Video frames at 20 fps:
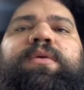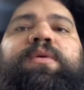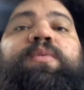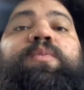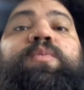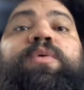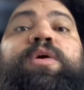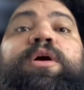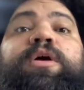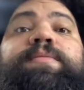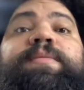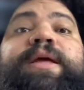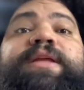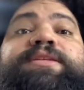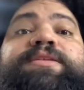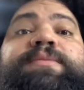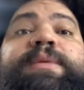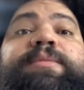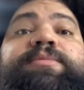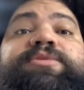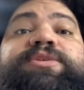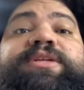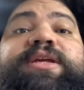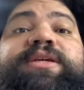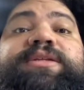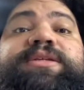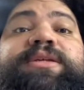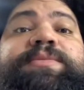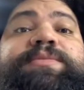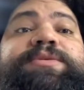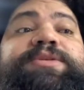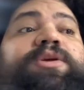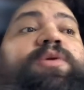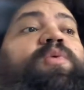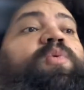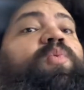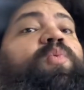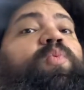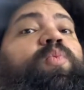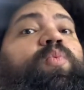Welcome back to Memos Tech Tips.
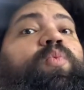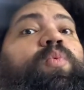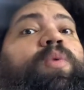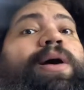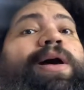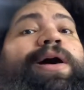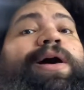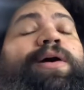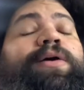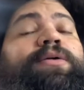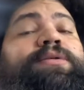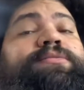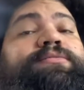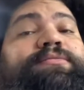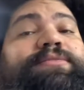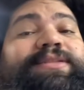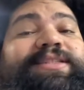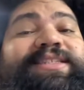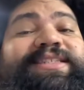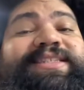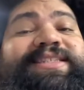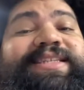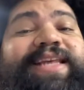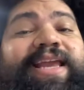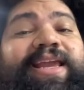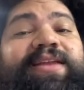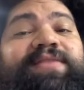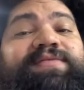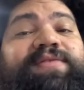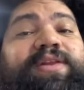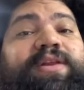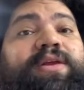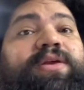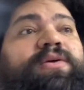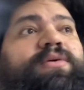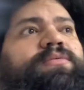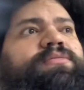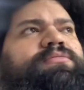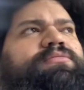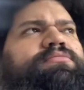Wow, second
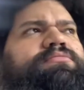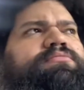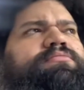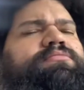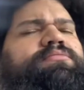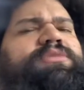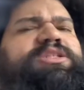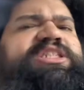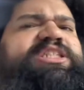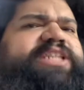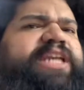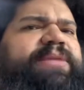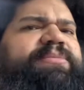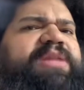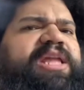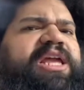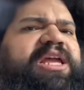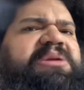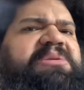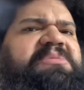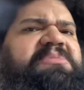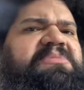video, same day,